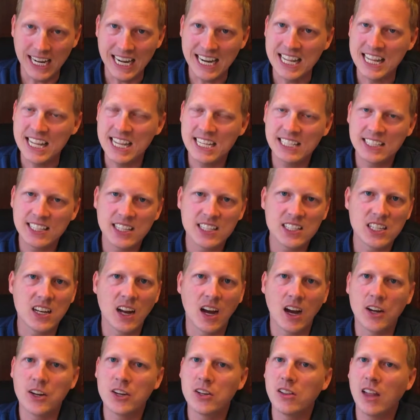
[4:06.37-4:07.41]
And this is an
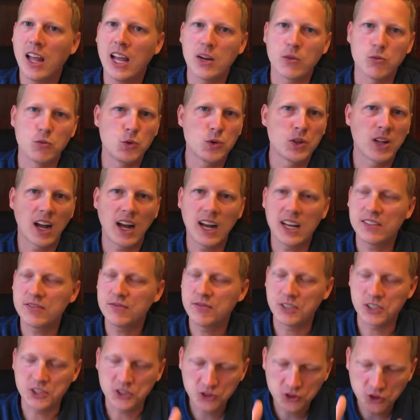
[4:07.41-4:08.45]
underlying root cause
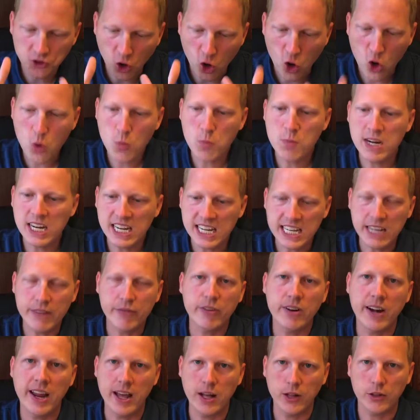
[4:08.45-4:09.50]
for so many
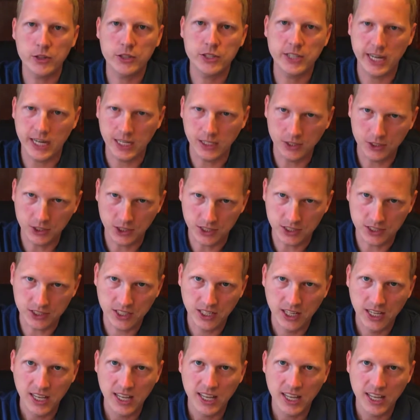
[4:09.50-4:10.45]
different health challenges.